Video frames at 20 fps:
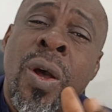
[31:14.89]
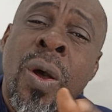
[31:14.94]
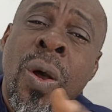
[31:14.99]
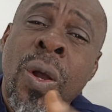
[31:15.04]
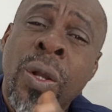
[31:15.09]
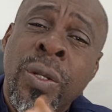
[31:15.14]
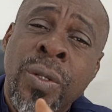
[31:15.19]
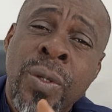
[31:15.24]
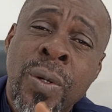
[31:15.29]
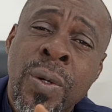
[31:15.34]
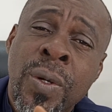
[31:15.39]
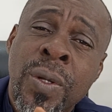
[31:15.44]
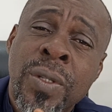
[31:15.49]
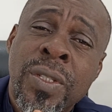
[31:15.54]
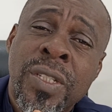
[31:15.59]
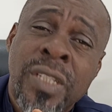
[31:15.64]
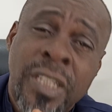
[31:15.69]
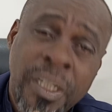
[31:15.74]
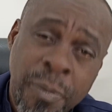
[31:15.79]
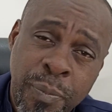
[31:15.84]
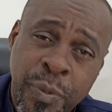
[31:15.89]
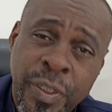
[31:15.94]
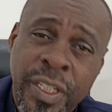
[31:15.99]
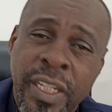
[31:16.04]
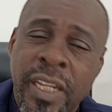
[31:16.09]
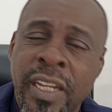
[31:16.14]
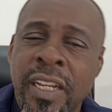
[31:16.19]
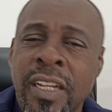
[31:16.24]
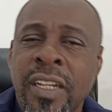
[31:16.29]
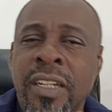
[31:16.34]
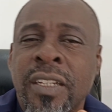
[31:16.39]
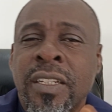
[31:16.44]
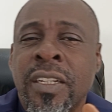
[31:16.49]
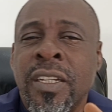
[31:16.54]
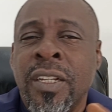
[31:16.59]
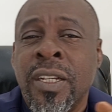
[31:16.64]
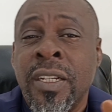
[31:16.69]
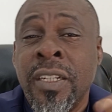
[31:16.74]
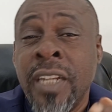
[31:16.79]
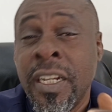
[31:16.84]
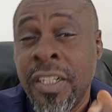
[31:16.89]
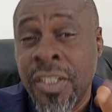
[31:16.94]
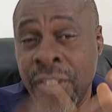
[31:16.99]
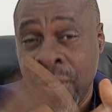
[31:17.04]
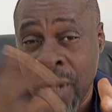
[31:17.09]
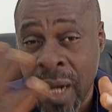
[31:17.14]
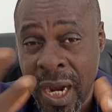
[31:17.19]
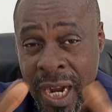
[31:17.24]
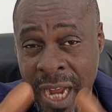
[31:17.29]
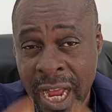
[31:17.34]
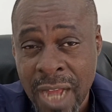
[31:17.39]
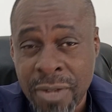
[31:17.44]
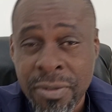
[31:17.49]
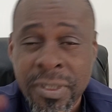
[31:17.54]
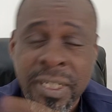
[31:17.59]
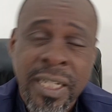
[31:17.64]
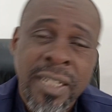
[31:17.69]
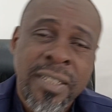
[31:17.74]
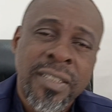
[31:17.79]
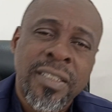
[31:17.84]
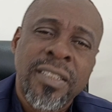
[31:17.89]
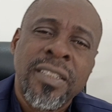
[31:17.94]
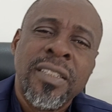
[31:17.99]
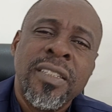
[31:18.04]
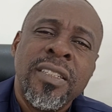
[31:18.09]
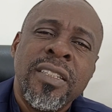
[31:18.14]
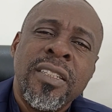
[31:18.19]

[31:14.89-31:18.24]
or your CPA, that is your accountant.